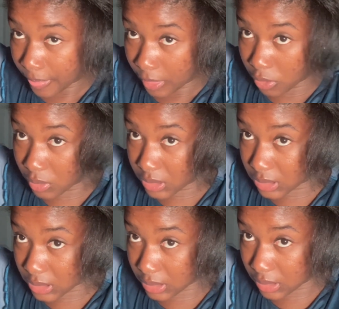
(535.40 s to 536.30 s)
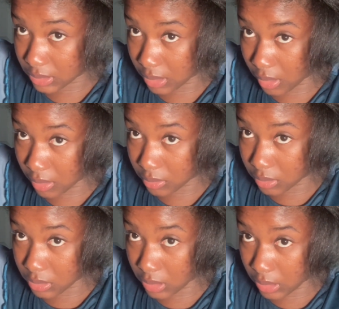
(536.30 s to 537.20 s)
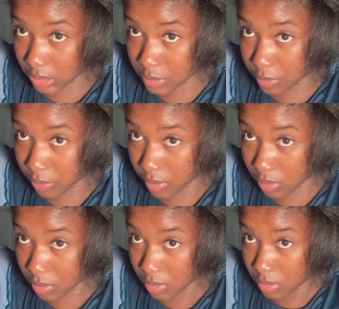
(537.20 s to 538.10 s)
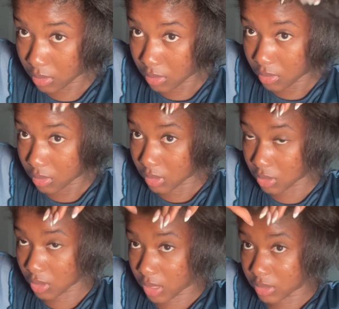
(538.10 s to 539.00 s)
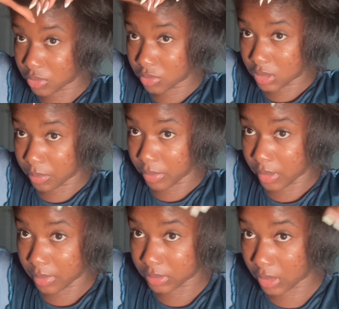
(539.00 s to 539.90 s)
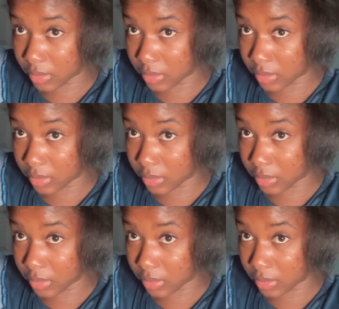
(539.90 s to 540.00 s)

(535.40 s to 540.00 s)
you need to take that to God. Like, let's be real. Y'all, you need to pray about that.